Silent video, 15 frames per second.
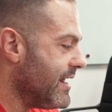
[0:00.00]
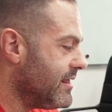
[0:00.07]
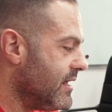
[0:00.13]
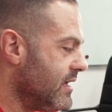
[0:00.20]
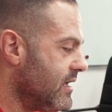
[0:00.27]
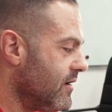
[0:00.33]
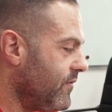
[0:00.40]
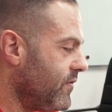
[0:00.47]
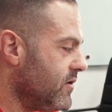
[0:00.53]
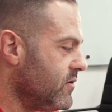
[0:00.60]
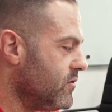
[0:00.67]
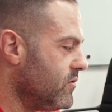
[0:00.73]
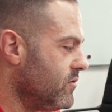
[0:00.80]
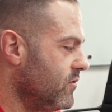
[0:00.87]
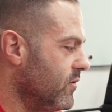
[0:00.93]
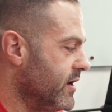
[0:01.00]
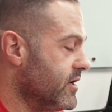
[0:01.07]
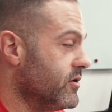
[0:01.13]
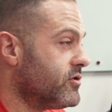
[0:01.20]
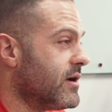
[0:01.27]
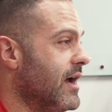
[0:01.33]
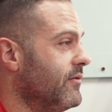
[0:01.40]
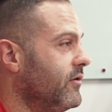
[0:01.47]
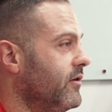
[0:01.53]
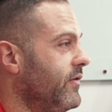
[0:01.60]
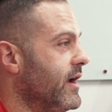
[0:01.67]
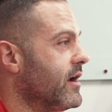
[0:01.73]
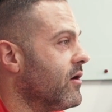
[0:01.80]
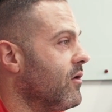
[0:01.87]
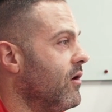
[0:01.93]
think when you travel, if
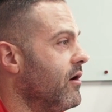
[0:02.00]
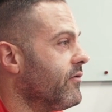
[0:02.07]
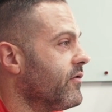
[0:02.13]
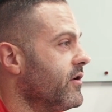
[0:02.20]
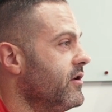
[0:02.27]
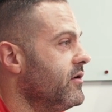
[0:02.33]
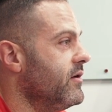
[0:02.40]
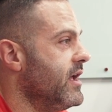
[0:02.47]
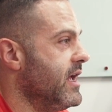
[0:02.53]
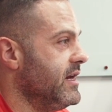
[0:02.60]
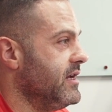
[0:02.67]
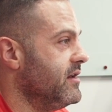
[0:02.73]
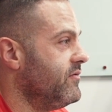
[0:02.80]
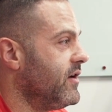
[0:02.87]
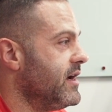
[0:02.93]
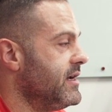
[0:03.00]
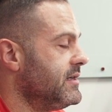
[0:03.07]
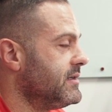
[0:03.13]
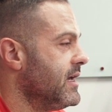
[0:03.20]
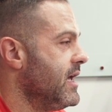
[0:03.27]
I could offer you any advice,